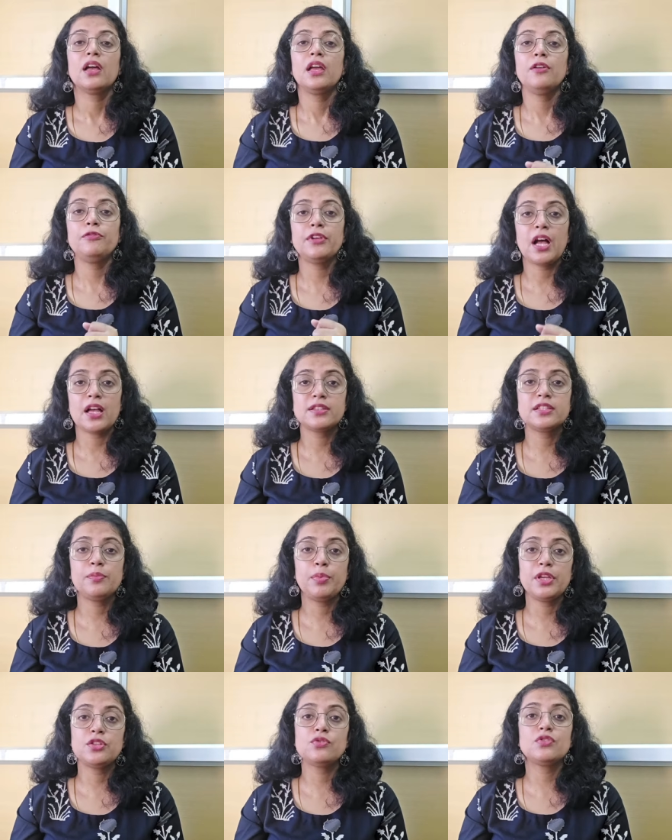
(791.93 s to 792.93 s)
If we ask the
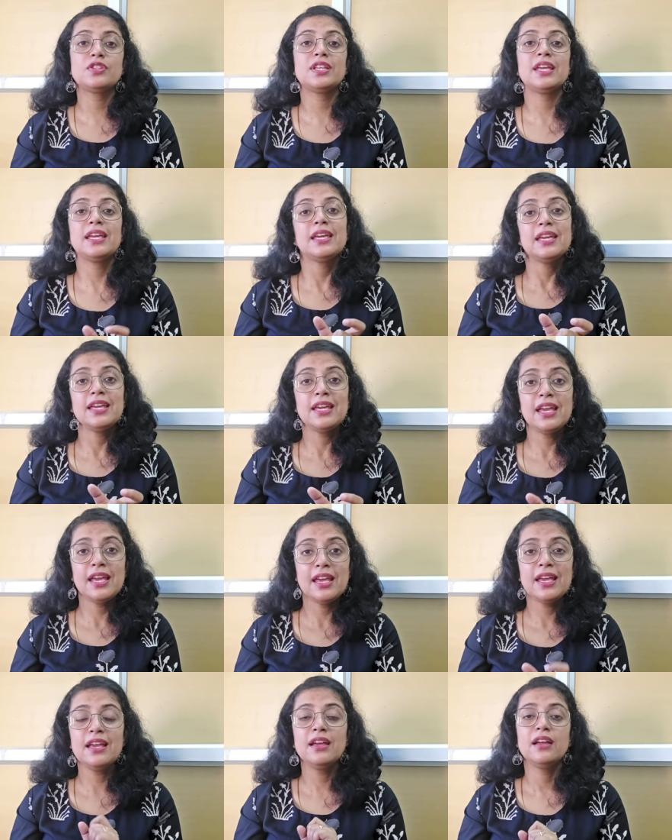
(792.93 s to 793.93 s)
patient to say
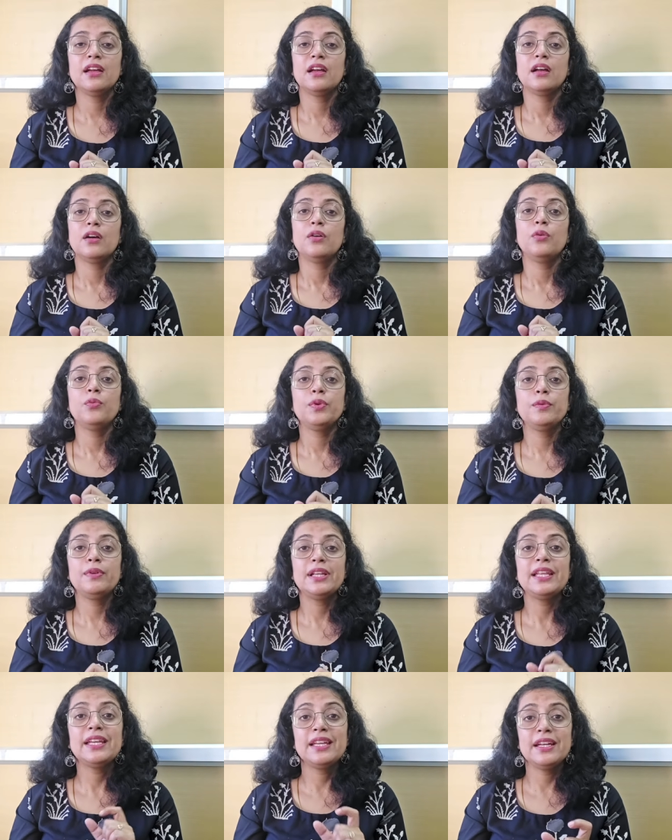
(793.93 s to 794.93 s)
E, we
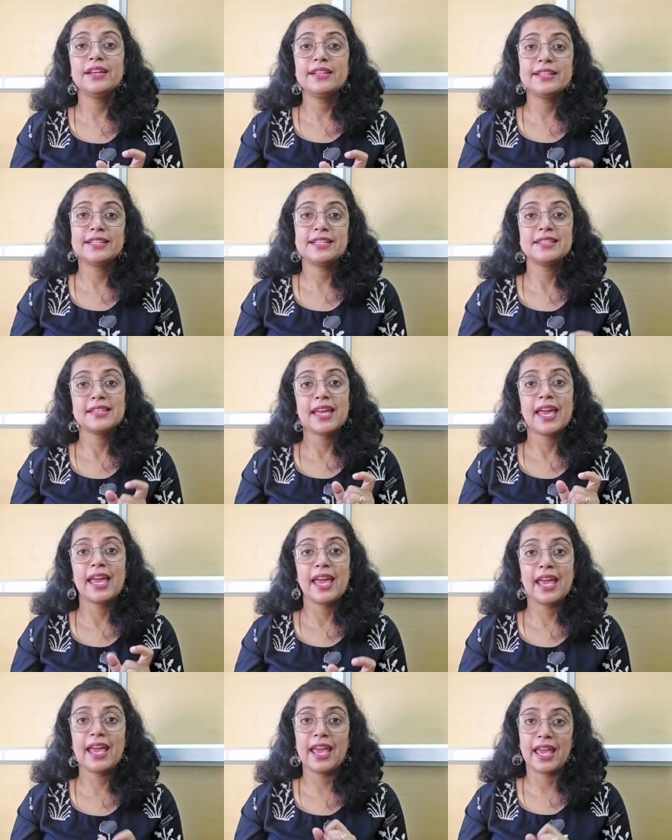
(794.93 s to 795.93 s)
will hear it as
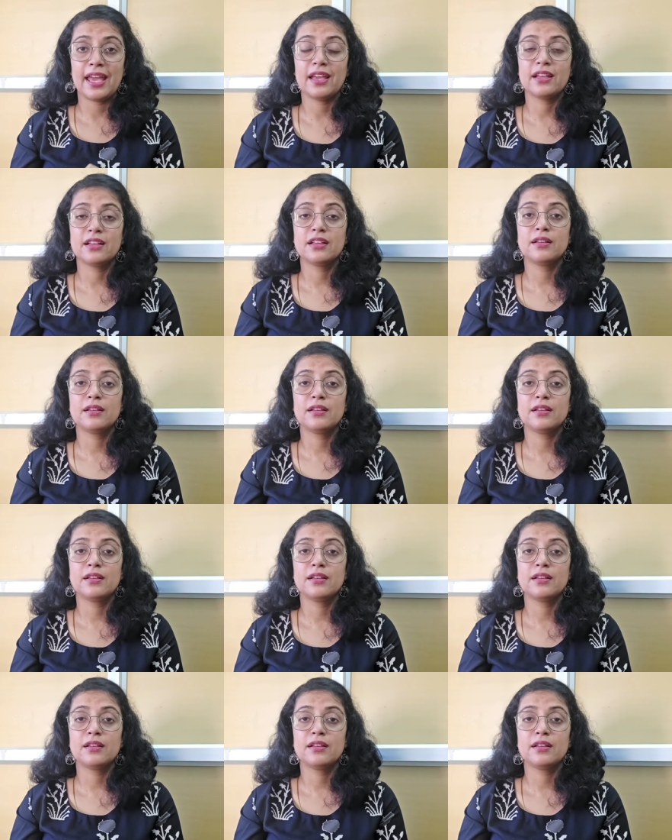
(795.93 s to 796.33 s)
A.